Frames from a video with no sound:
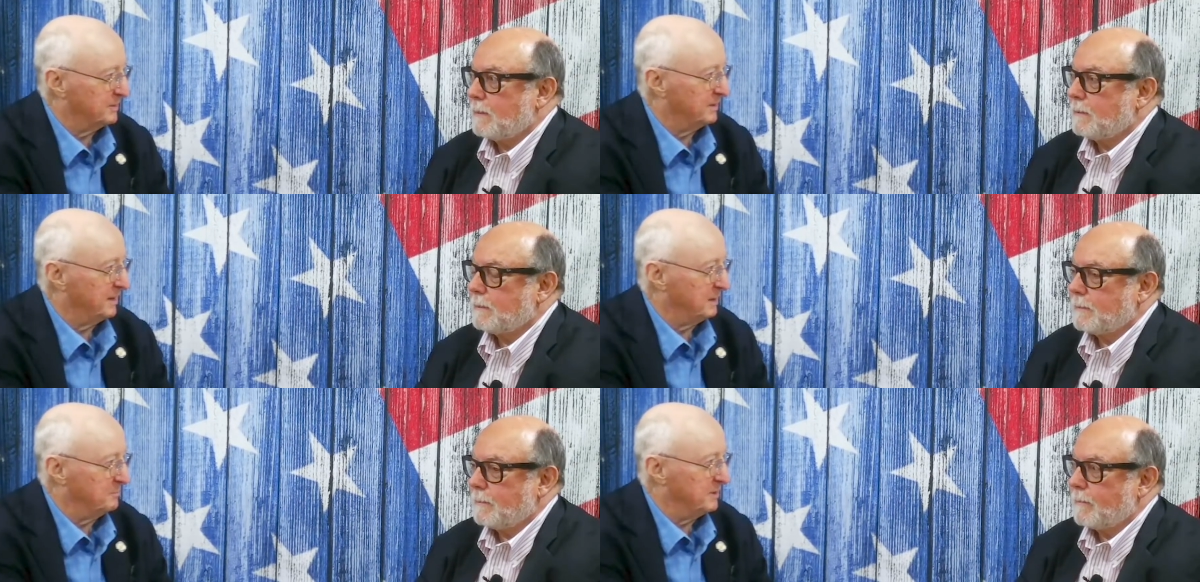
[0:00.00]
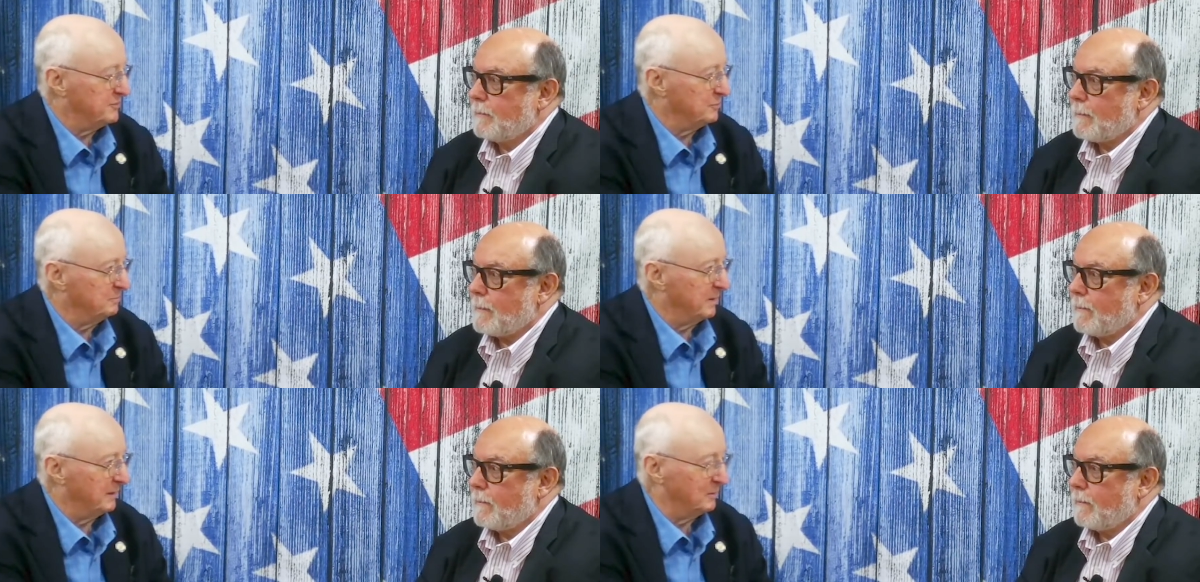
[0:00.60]
Speaker 1: they can be
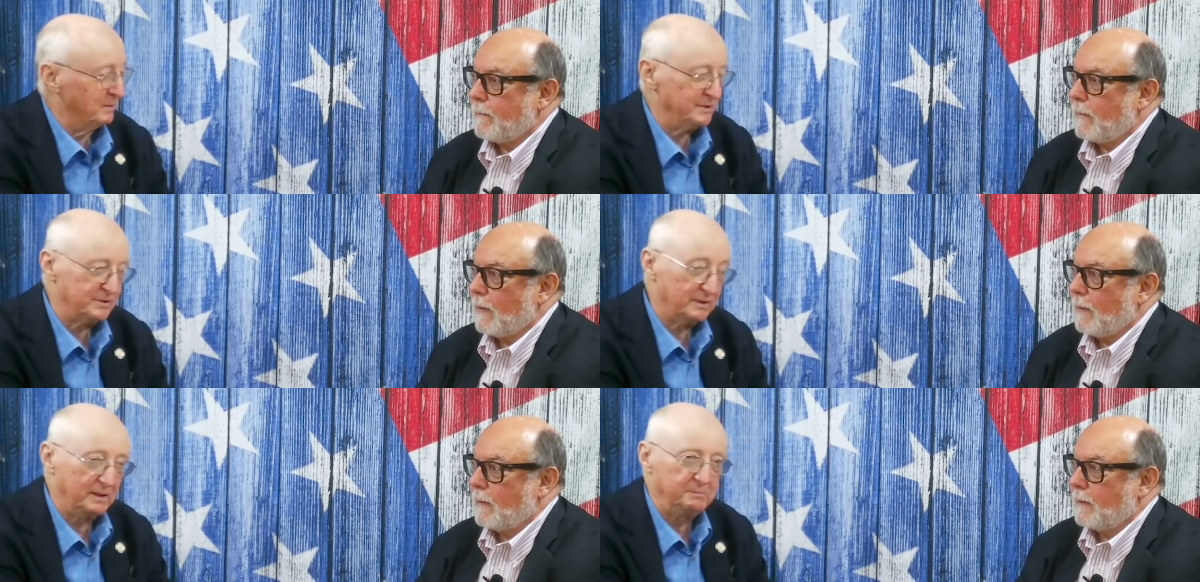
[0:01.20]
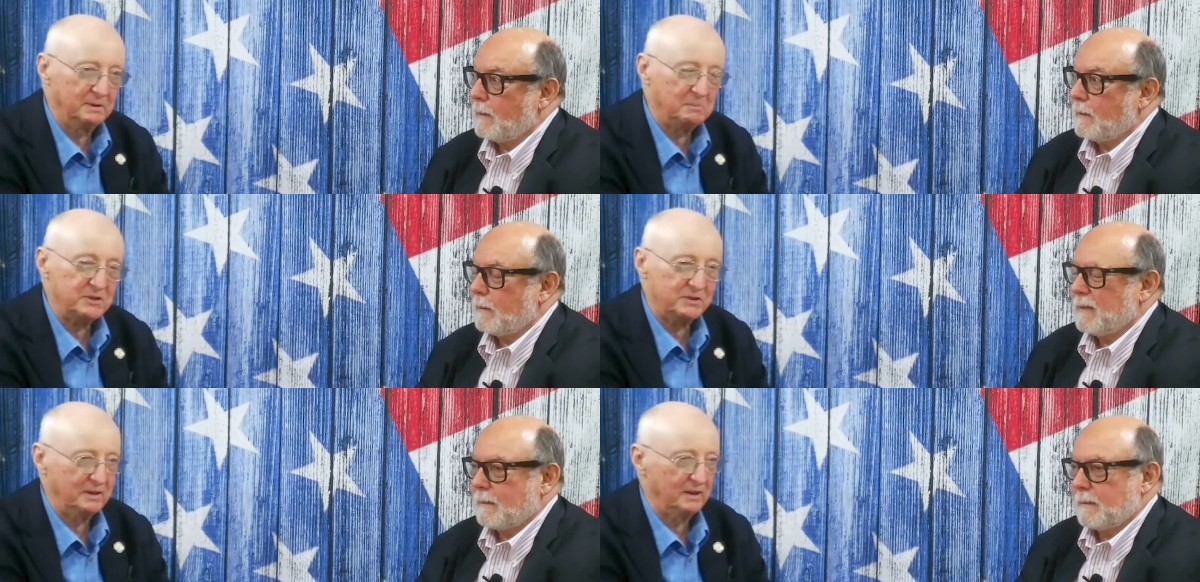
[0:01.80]
sued by lawyers. And I
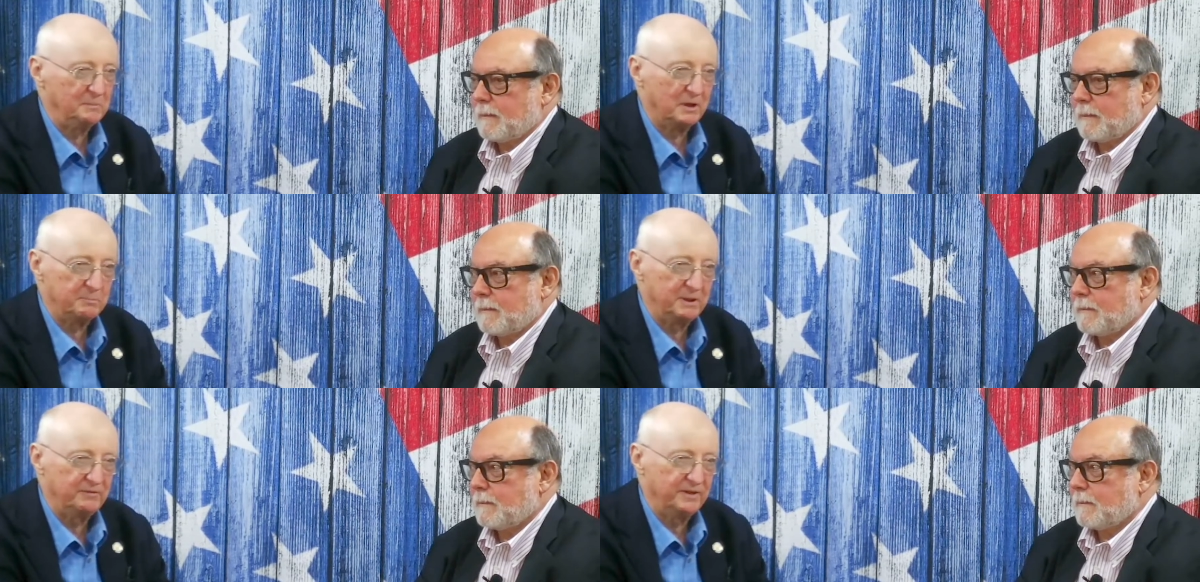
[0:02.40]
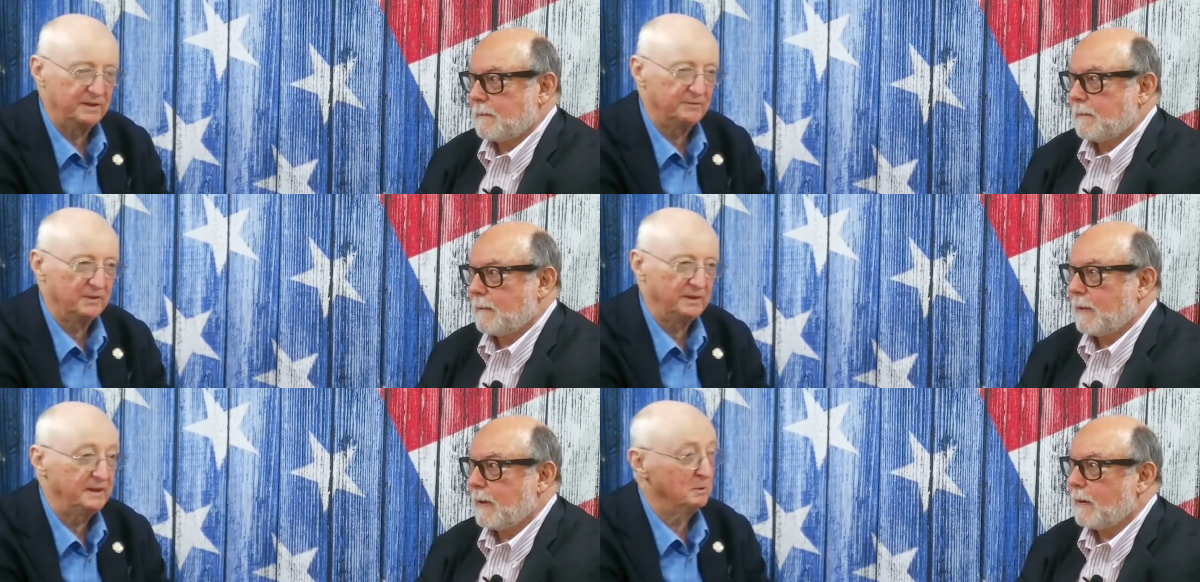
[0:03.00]
must say, I'm not a big fan of the
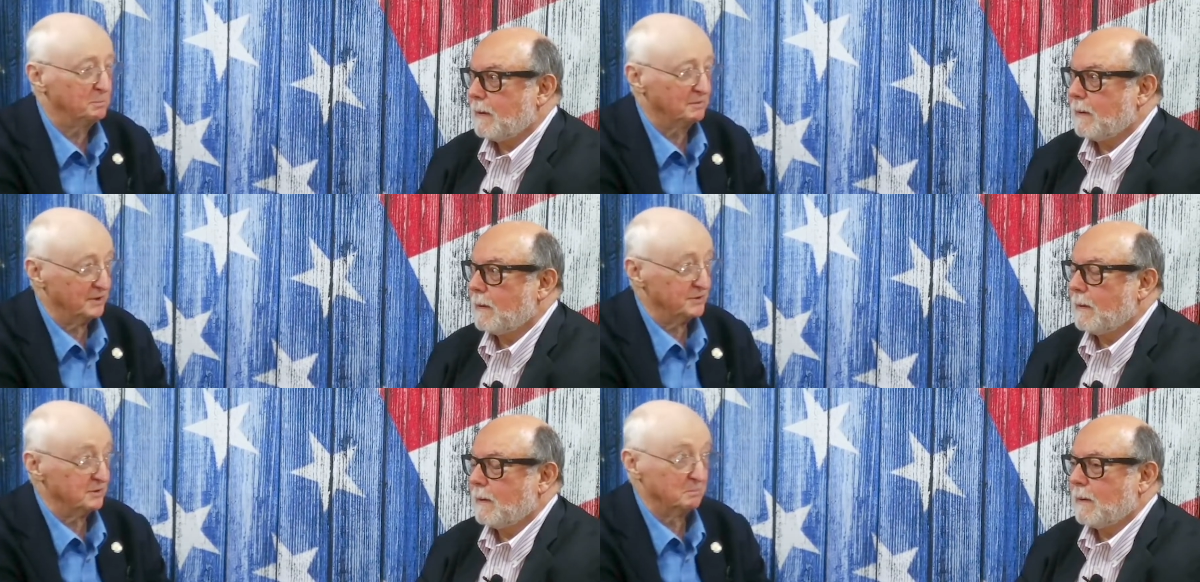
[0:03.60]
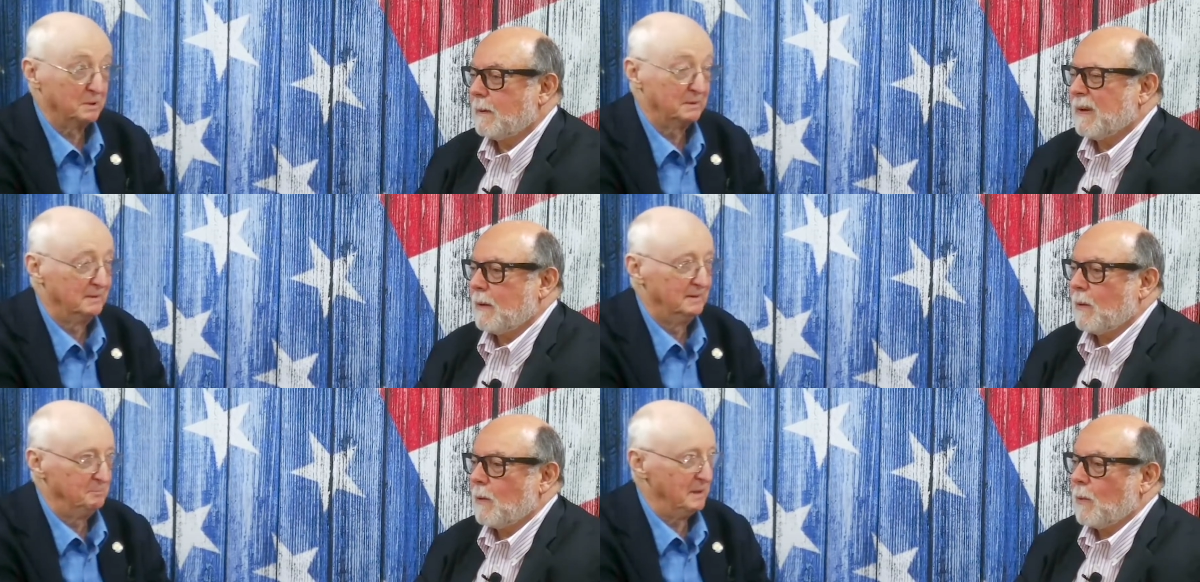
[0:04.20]
legal yeah. profession, but
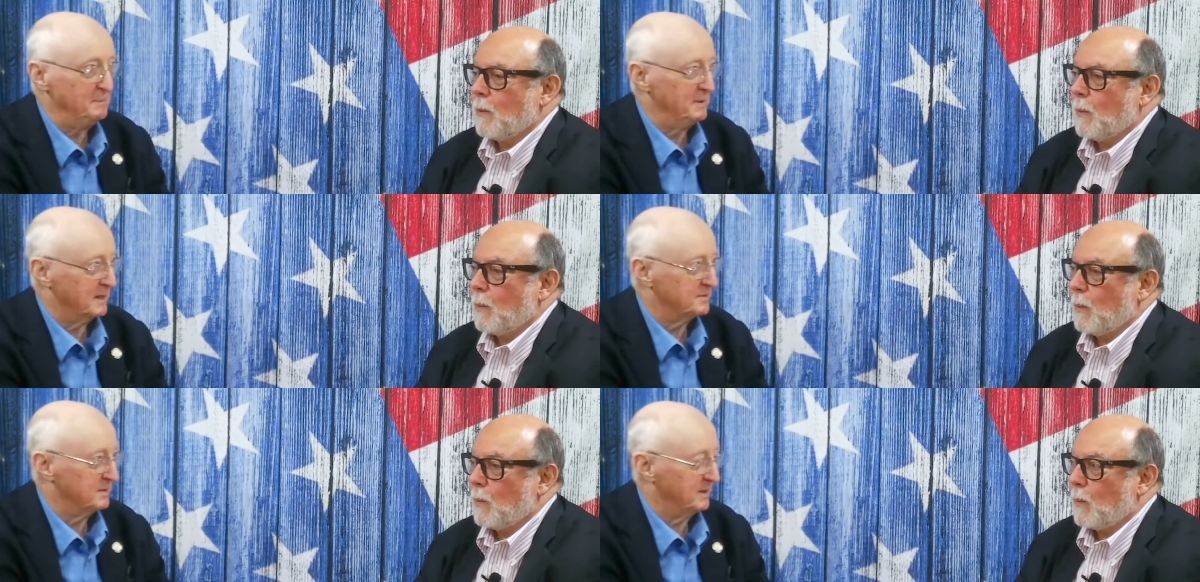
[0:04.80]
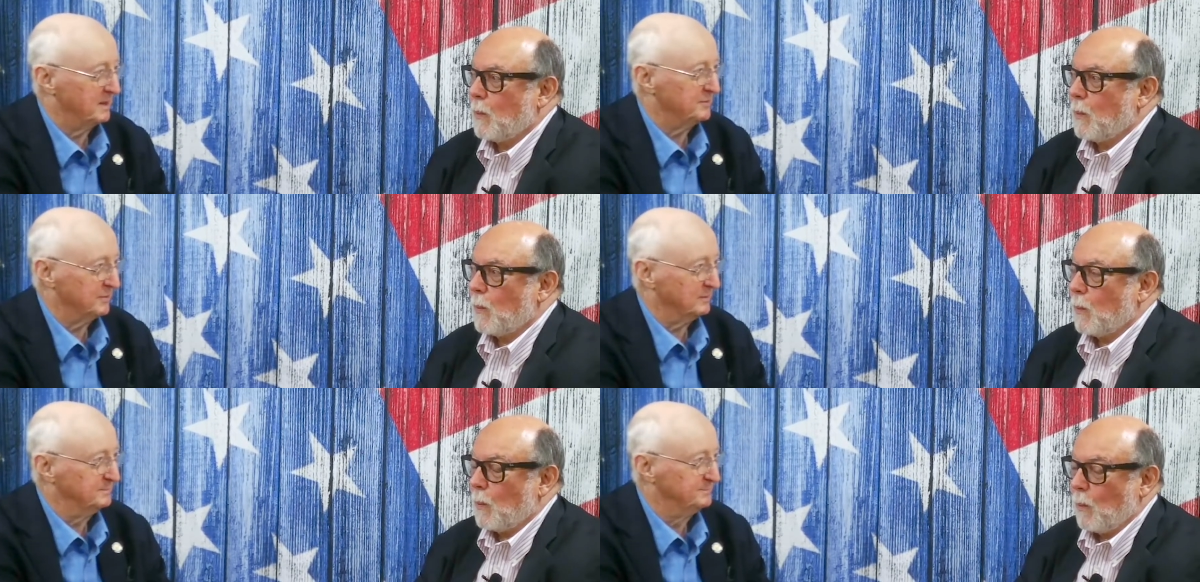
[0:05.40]
maybe that's the
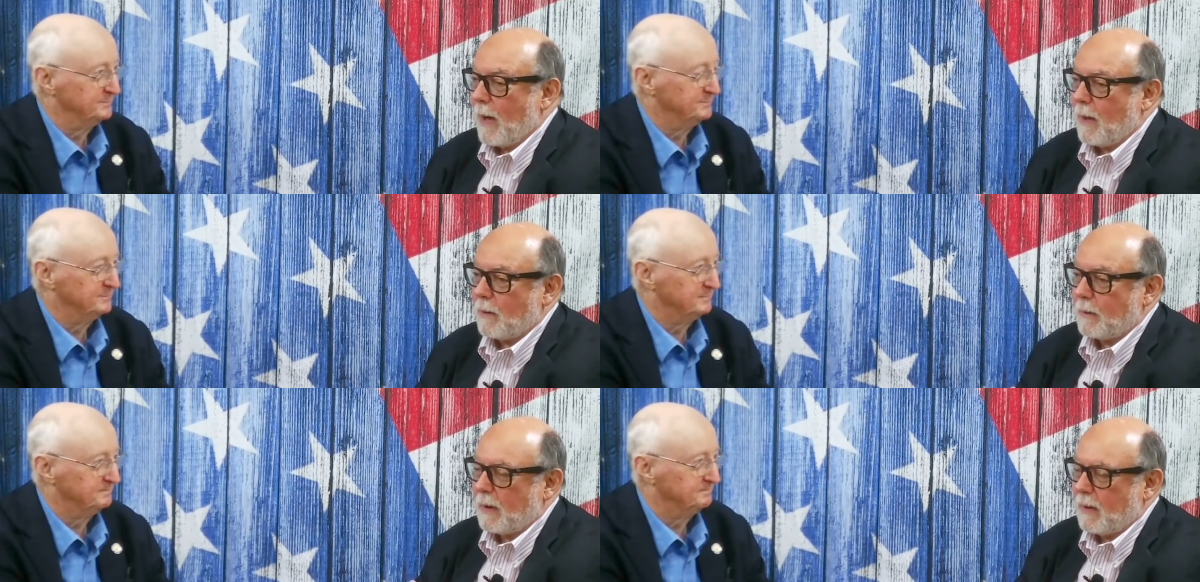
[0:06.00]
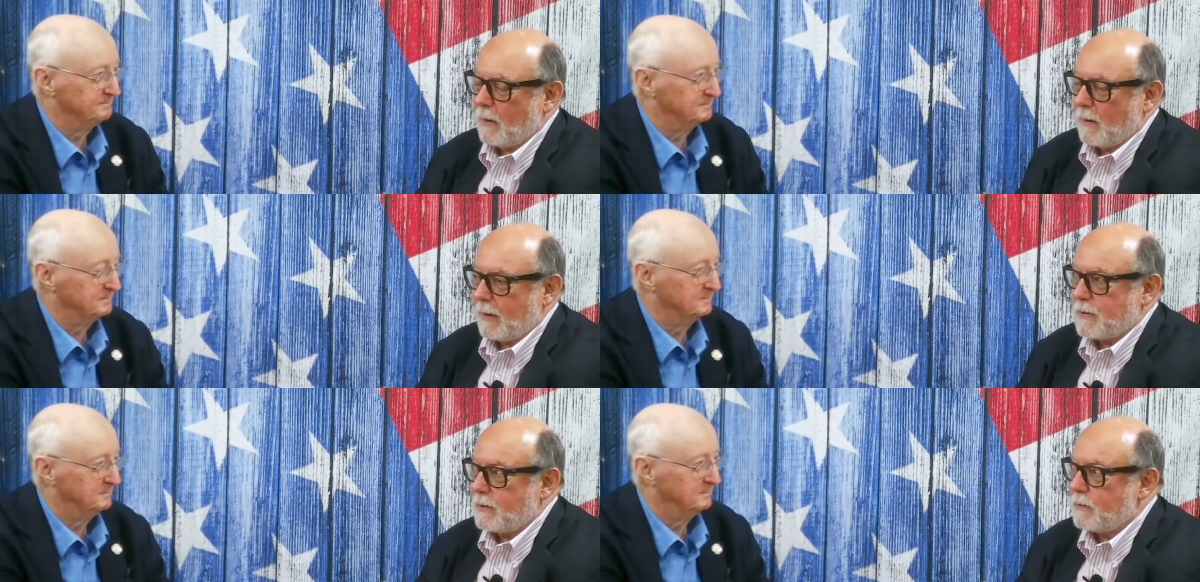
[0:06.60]
answer.
Speaker 2: Well, you know,
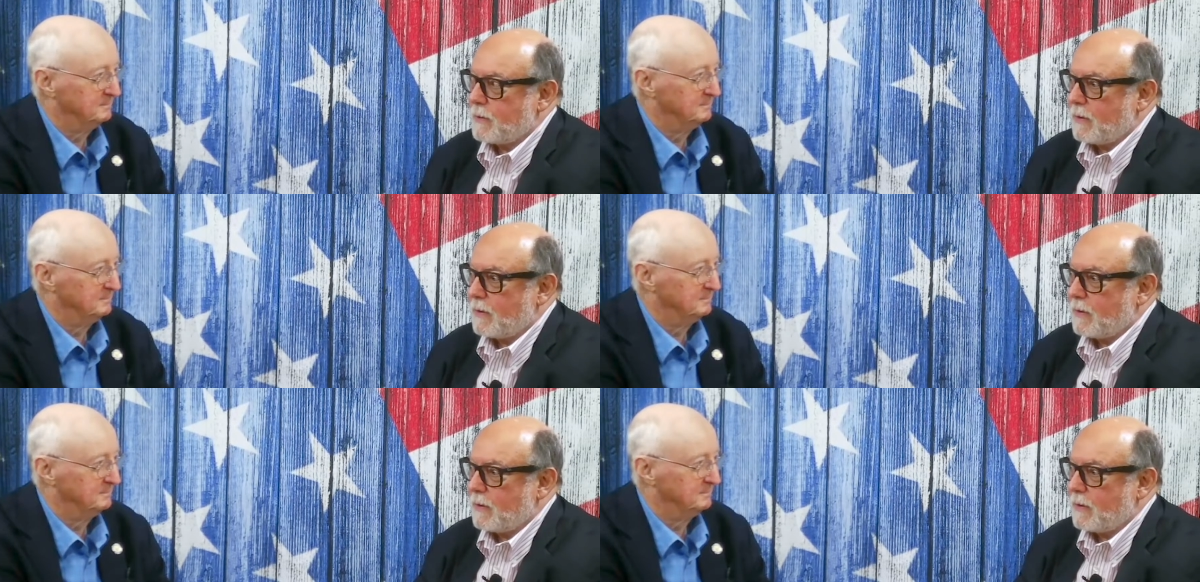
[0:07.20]
that's interesting